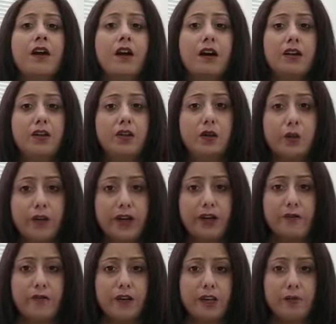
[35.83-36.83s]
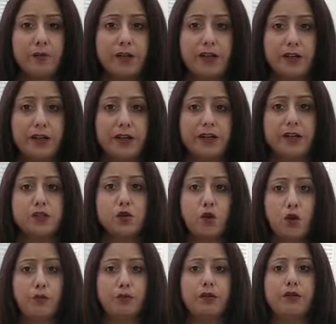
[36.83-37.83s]
a three-week period is
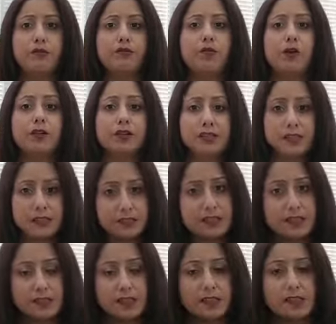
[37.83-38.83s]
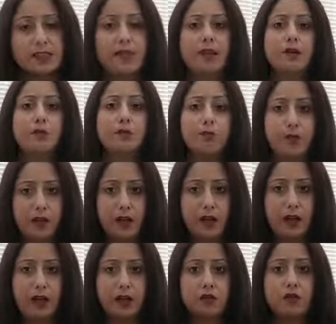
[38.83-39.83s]
open for the citizens and
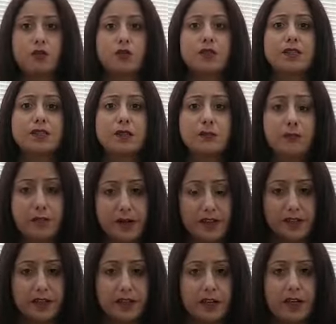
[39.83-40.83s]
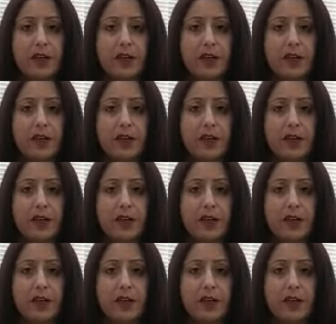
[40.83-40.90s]
PRs to submit